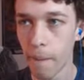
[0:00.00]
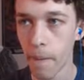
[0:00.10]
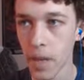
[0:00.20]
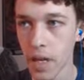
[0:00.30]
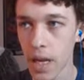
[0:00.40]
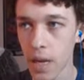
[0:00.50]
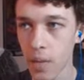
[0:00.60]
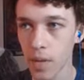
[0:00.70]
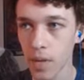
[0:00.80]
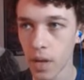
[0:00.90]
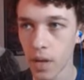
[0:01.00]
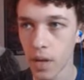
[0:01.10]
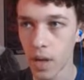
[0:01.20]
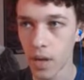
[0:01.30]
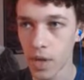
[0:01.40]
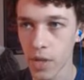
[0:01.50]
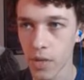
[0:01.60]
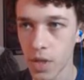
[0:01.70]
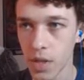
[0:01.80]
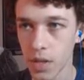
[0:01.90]
And we can hang out with uh, Arnama
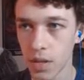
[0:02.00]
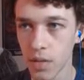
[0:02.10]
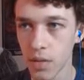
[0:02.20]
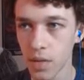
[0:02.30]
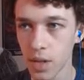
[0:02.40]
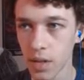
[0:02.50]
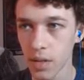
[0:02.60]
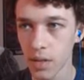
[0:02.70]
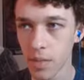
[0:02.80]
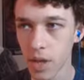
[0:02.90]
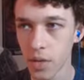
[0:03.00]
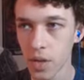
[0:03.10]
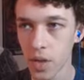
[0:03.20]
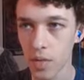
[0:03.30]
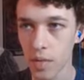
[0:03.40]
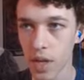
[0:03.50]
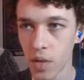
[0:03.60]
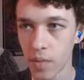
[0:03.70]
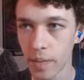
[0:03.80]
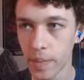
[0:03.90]
Yuchi. Who's over here? Makoto? But
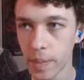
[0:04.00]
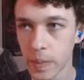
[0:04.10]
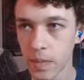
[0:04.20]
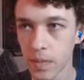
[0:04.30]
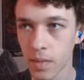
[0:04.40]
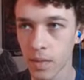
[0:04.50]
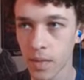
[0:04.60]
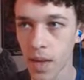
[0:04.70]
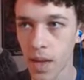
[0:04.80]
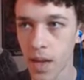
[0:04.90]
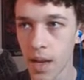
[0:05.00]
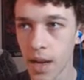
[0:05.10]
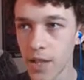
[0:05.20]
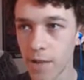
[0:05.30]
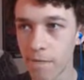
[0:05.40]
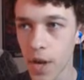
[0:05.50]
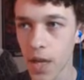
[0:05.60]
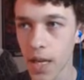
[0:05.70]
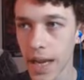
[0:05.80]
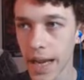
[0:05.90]
nope. I need to
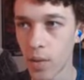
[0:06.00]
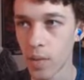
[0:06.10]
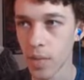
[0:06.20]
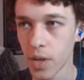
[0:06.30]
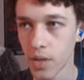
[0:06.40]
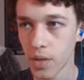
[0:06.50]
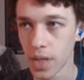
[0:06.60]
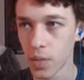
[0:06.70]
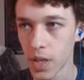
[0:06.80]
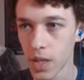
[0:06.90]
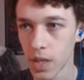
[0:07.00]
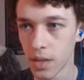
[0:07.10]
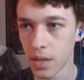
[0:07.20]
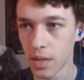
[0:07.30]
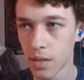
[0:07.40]
fucking hang out with Makoto, that's what it is.